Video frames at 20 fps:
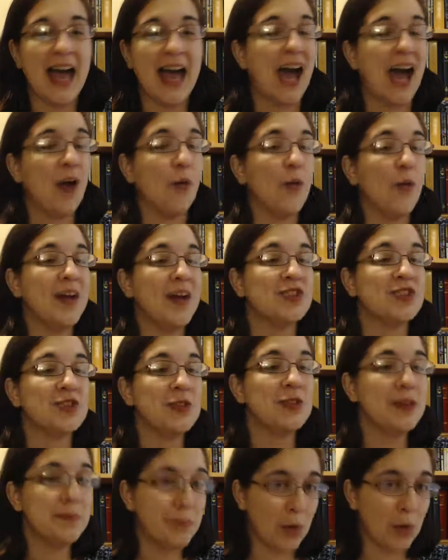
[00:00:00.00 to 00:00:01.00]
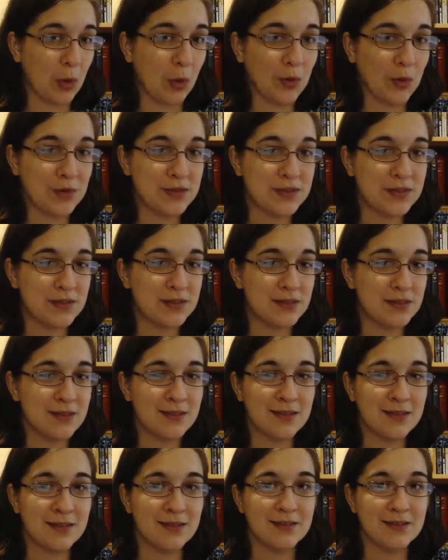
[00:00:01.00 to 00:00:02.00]
I went to the polls.
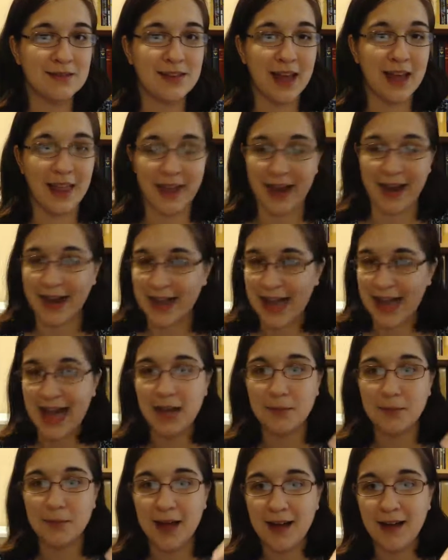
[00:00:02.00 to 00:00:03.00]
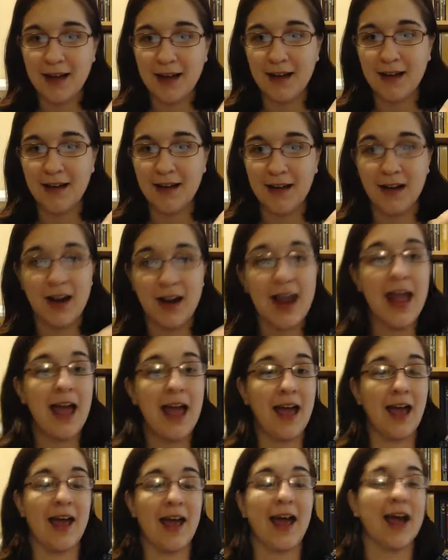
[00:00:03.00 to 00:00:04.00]
I got in my car.
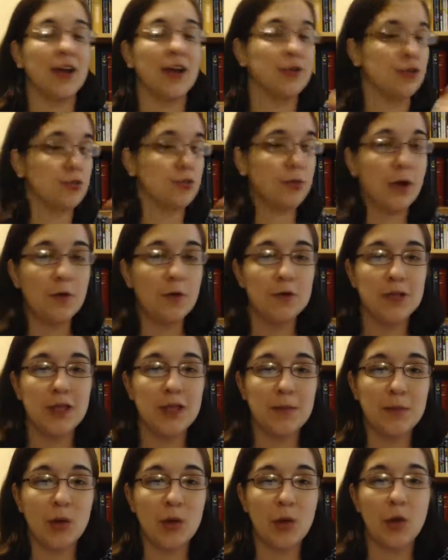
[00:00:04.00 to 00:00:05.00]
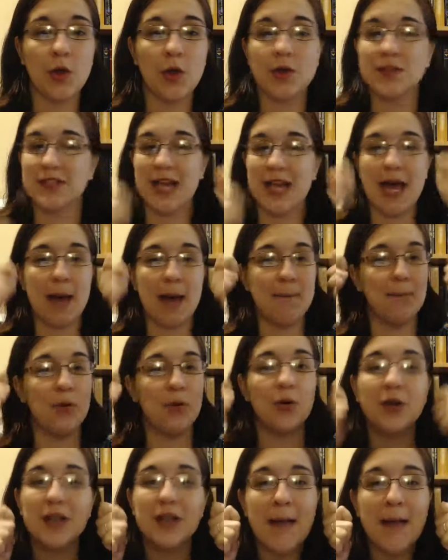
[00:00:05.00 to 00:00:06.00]
I drove to the polls. I
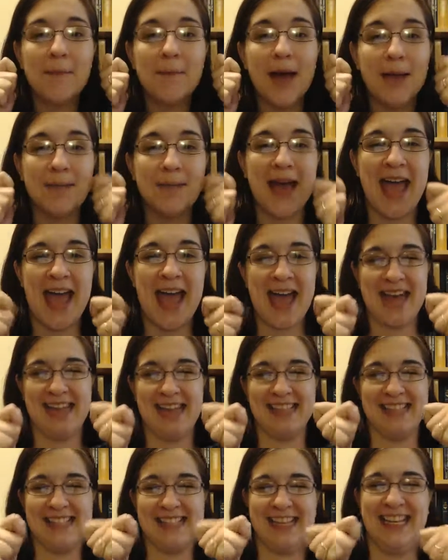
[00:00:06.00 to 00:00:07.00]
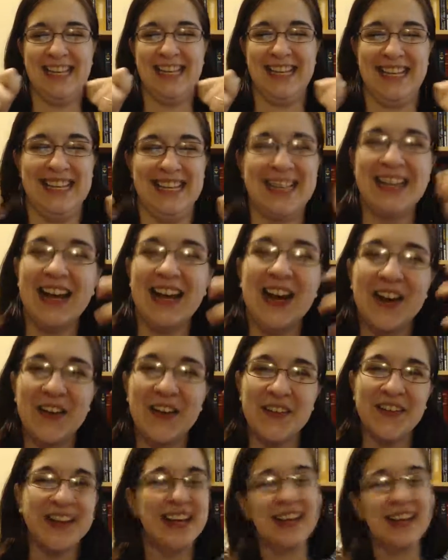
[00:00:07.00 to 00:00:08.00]
put on my mask,
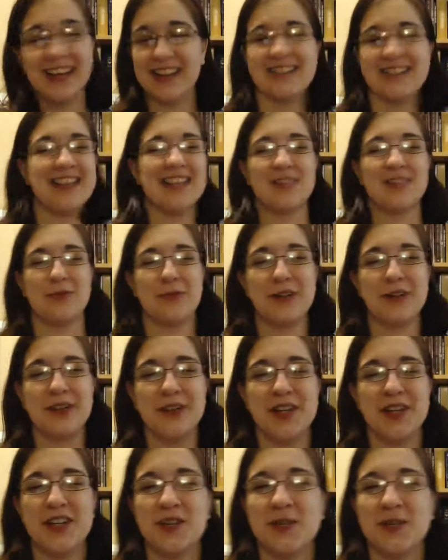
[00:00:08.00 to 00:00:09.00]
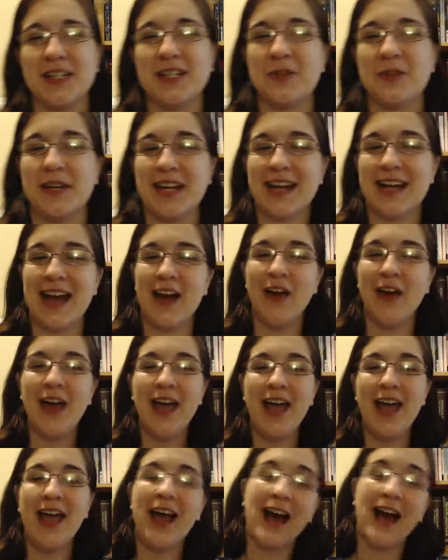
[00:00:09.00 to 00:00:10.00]
because that's what we're doing in 2020 now.
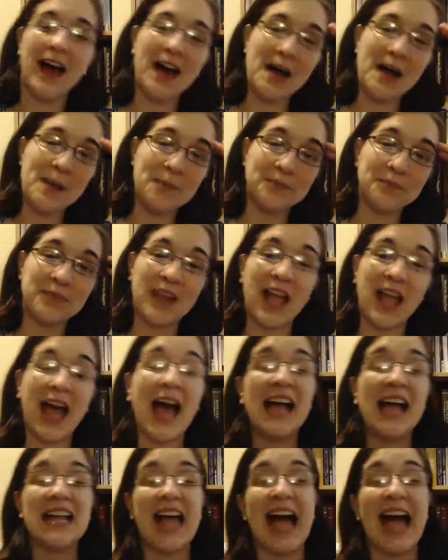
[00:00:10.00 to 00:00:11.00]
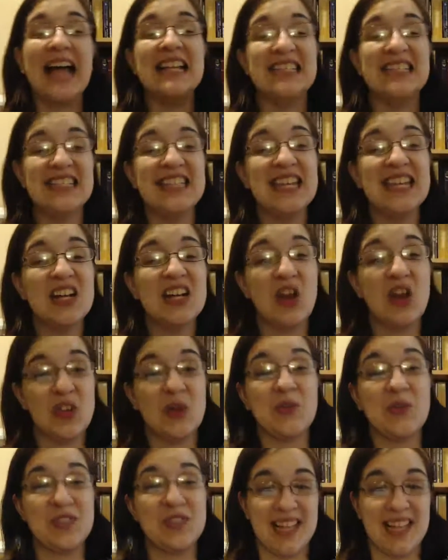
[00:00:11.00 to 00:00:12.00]
I did all
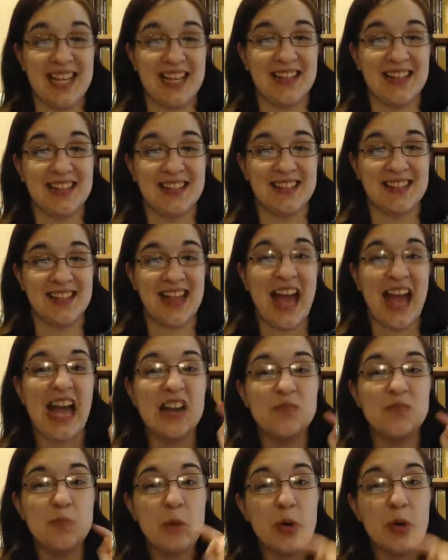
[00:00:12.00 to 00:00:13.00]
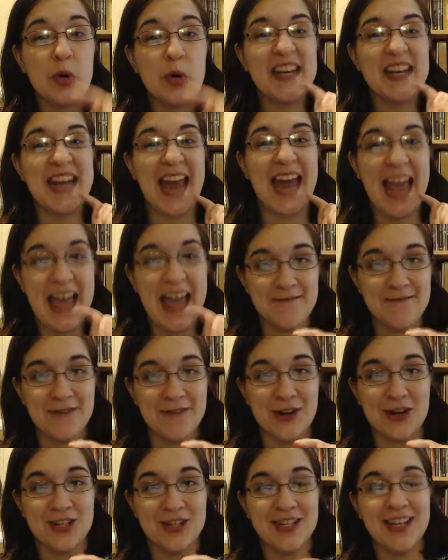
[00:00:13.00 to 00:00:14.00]
those things. I put in
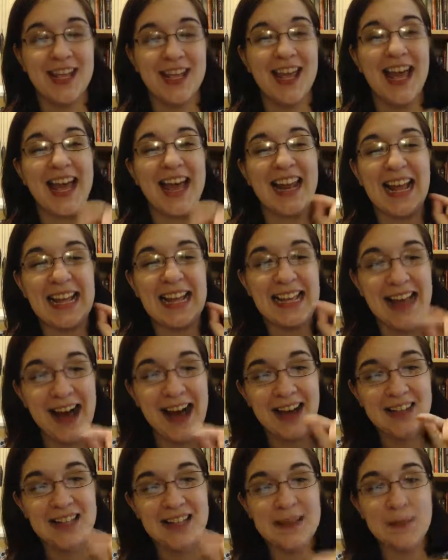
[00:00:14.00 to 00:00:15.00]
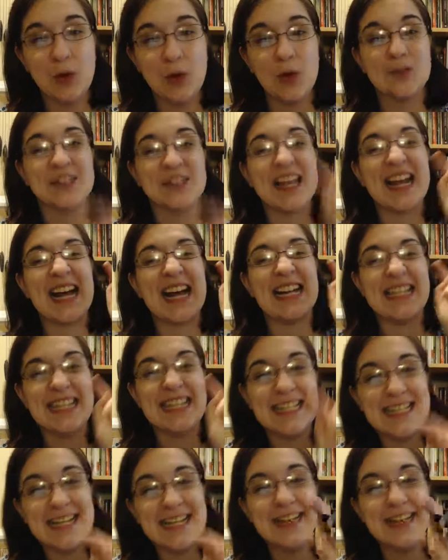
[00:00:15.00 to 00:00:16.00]
effort, and I got to the polls, and I
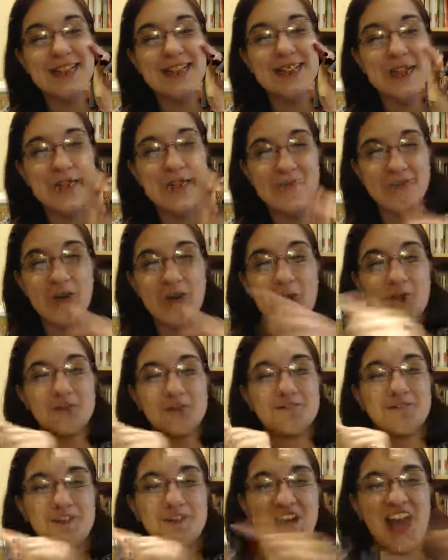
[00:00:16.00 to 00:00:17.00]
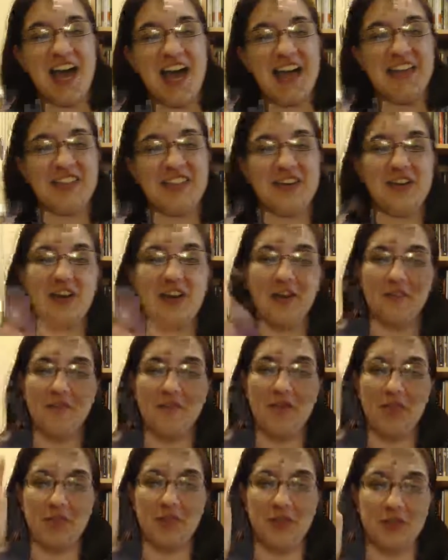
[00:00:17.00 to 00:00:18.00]
didn't vote for either of
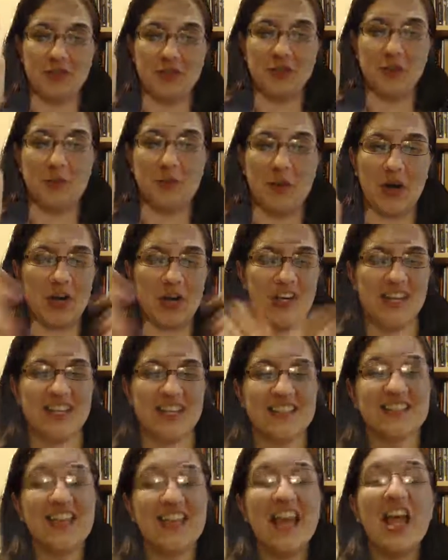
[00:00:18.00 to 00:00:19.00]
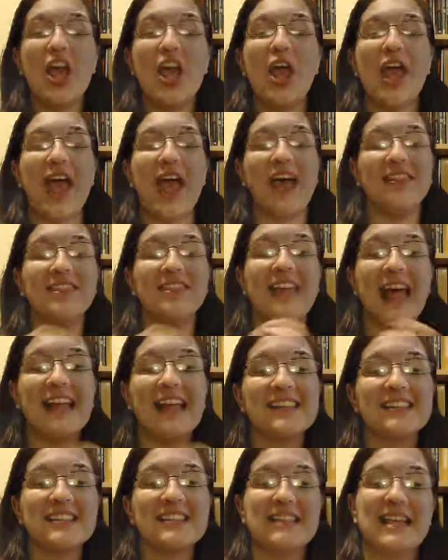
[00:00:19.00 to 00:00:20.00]
the two parties. And
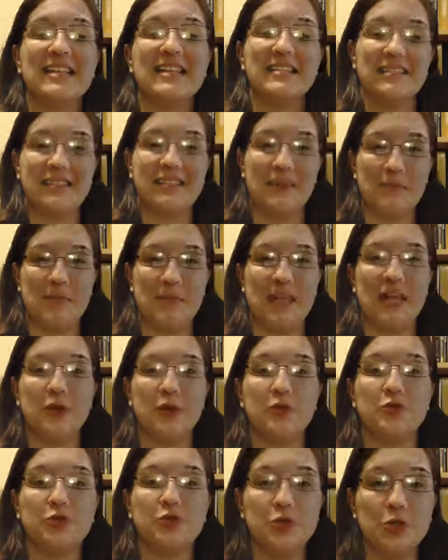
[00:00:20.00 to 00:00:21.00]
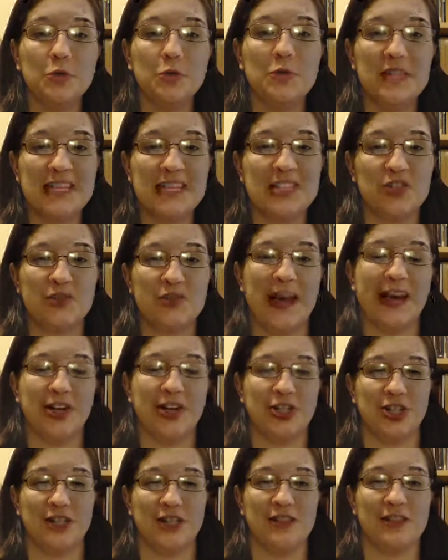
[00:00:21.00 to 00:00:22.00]
that says something to the
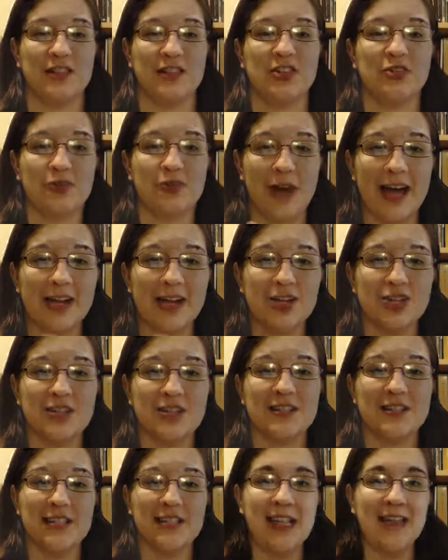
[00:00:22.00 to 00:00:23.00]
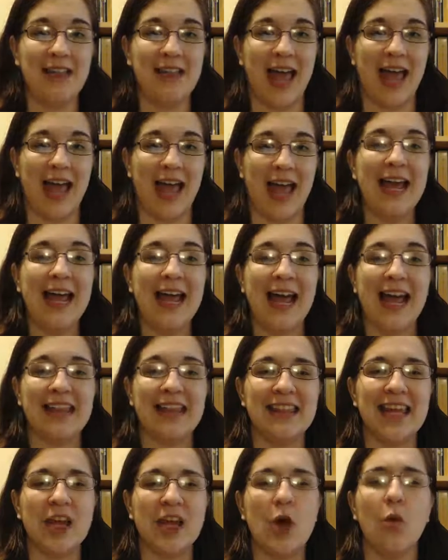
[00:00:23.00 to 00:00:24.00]
strategists. The strategists see that,
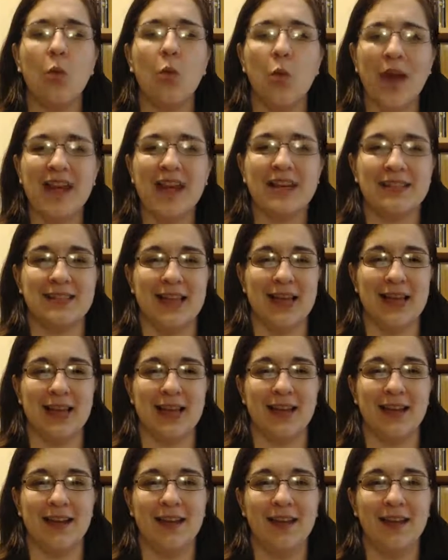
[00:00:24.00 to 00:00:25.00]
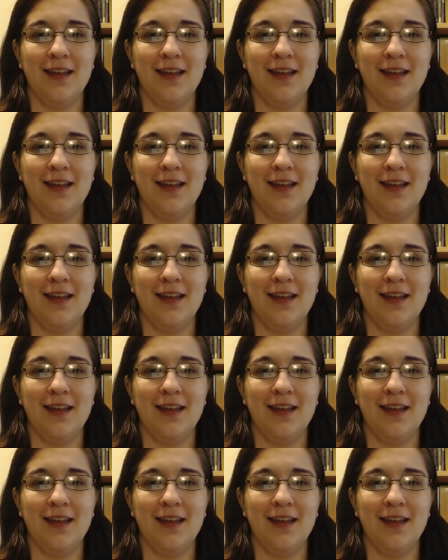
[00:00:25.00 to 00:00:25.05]
and they go, wait a second.